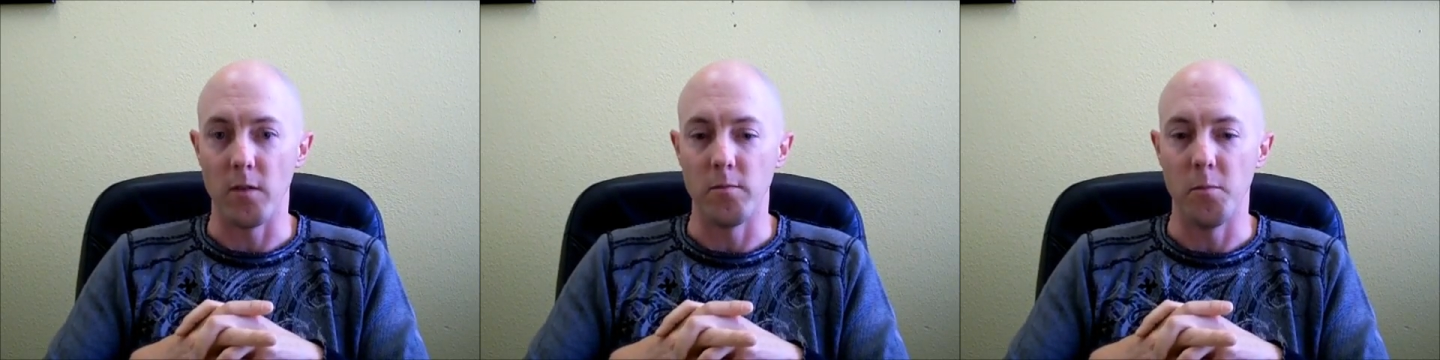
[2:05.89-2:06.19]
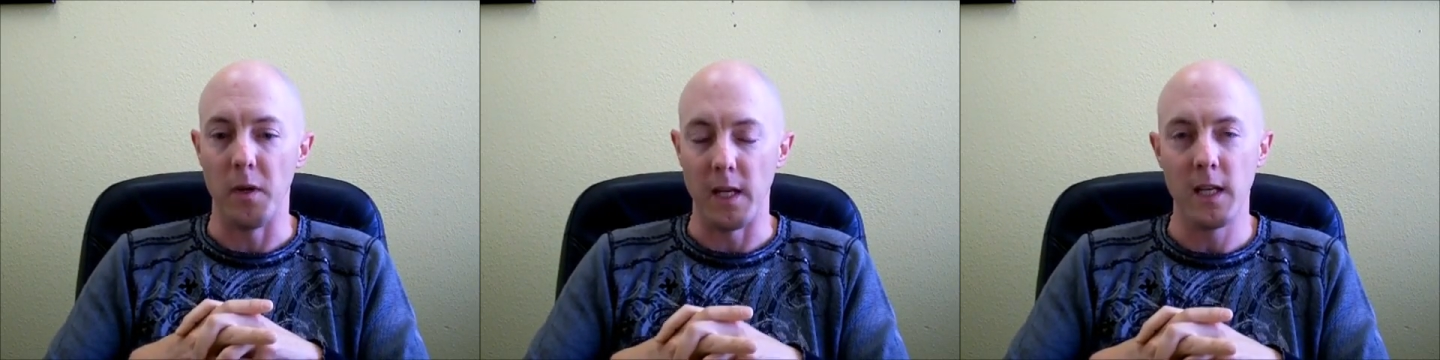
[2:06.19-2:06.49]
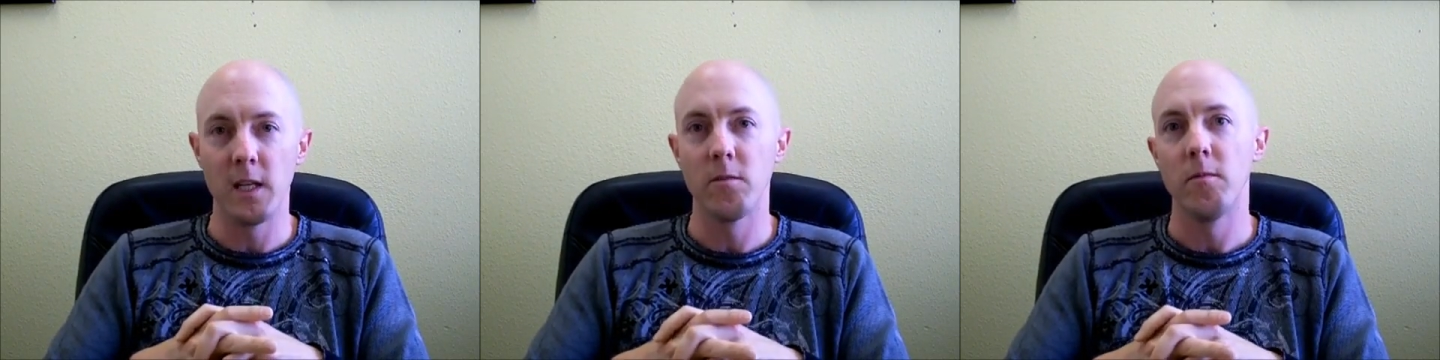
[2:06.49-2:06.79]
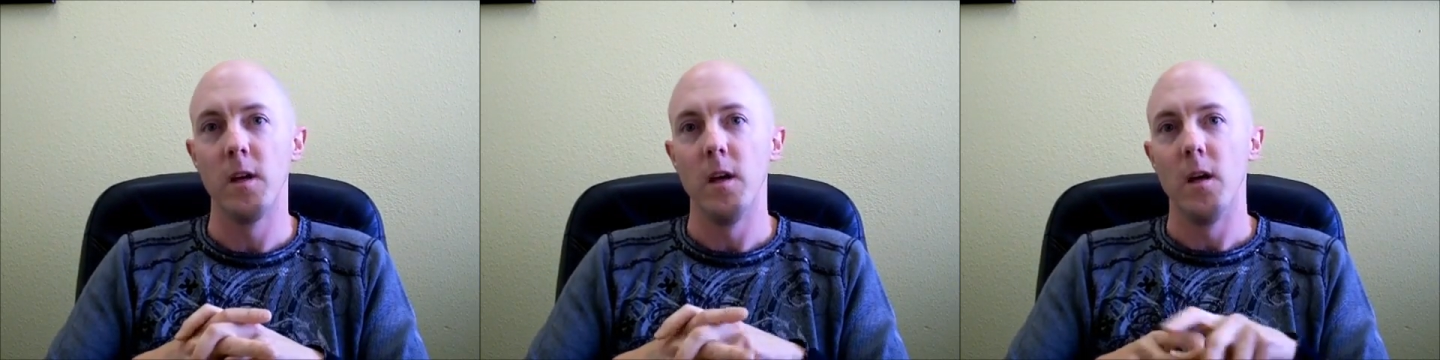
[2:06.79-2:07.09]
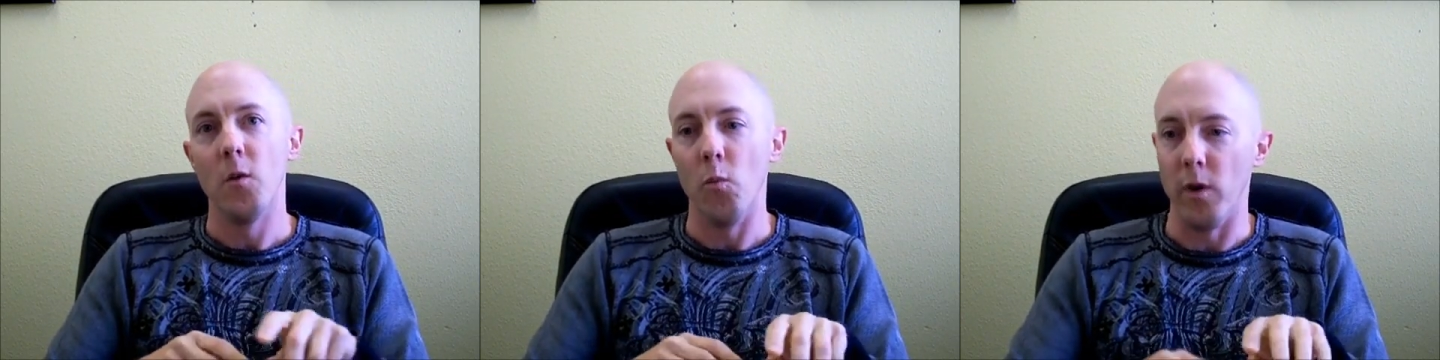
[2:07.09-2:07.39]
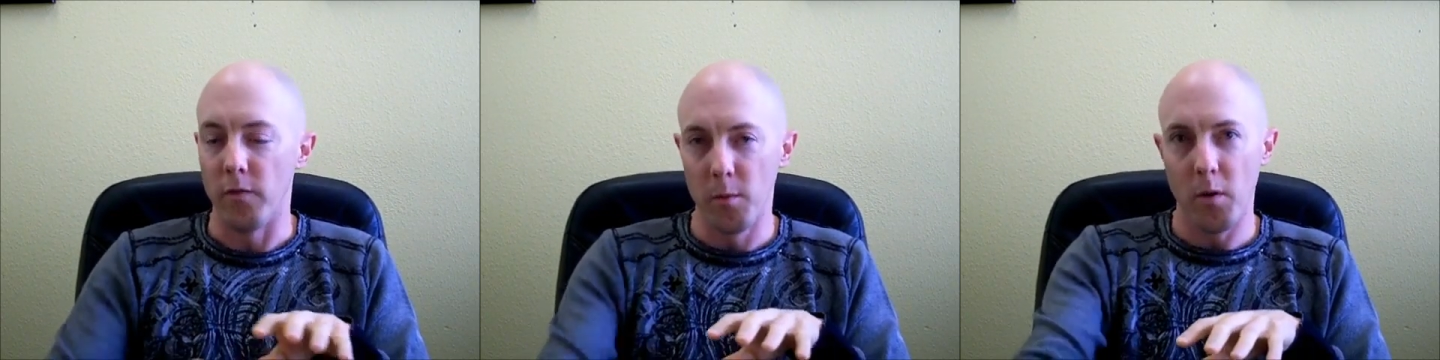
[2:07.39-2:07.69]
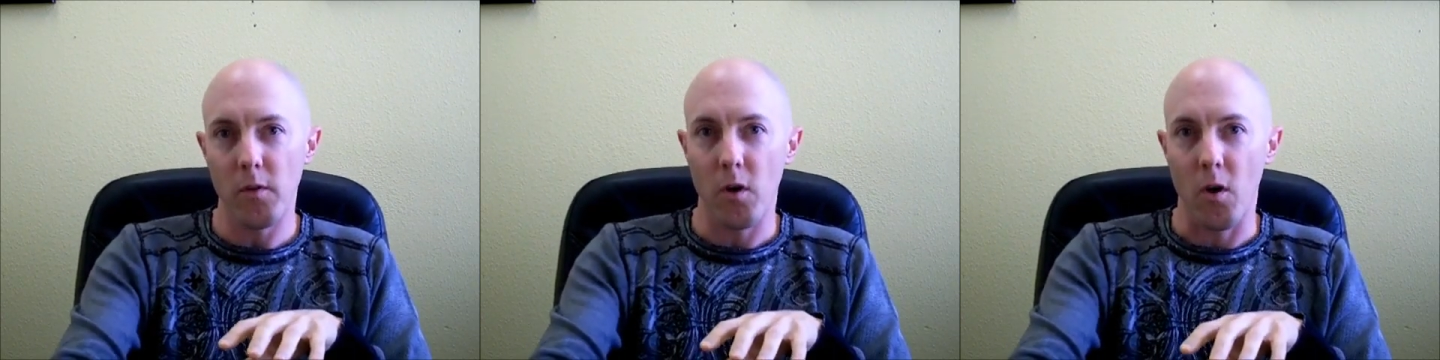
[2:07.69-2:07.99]
But again, when you flip
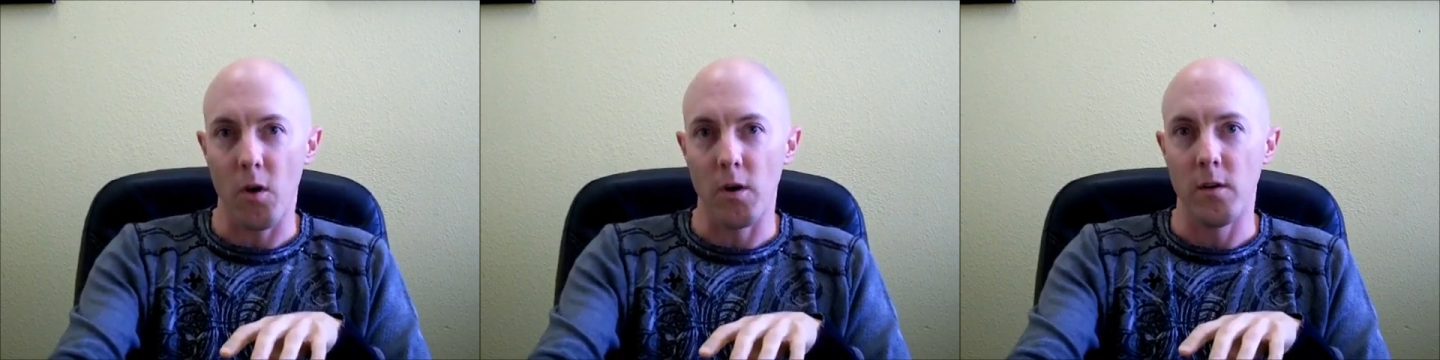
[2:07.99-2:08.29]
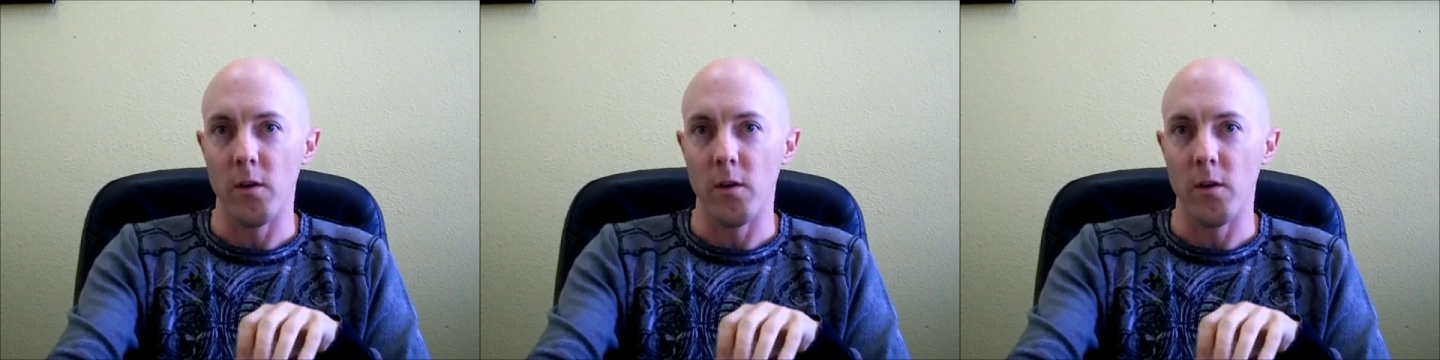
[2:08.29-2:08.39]
over a card,